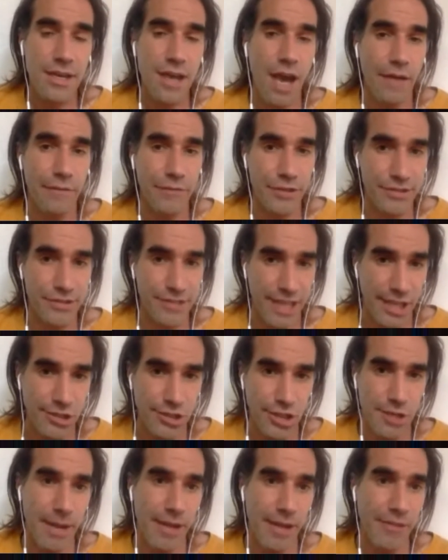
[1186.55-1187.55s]

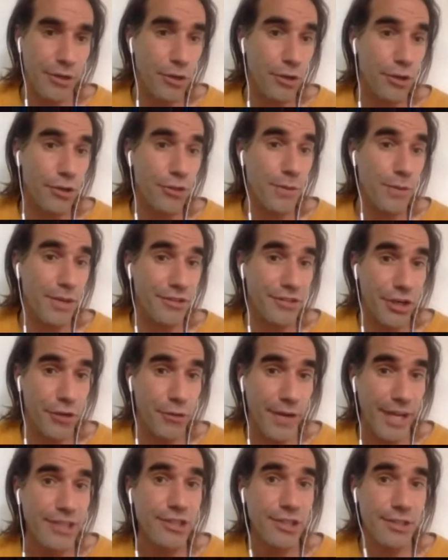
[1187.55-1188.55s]
conversation about the Earth
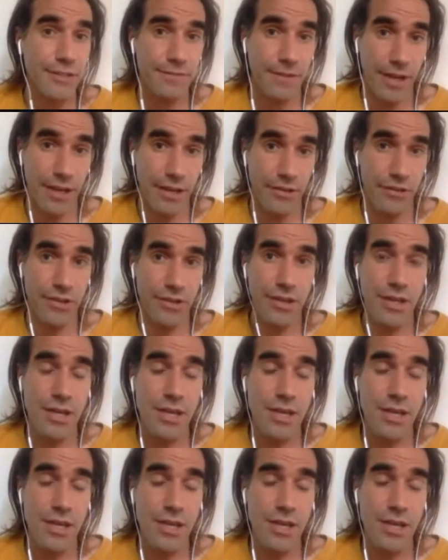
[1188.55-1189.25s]
Regeneration Fund,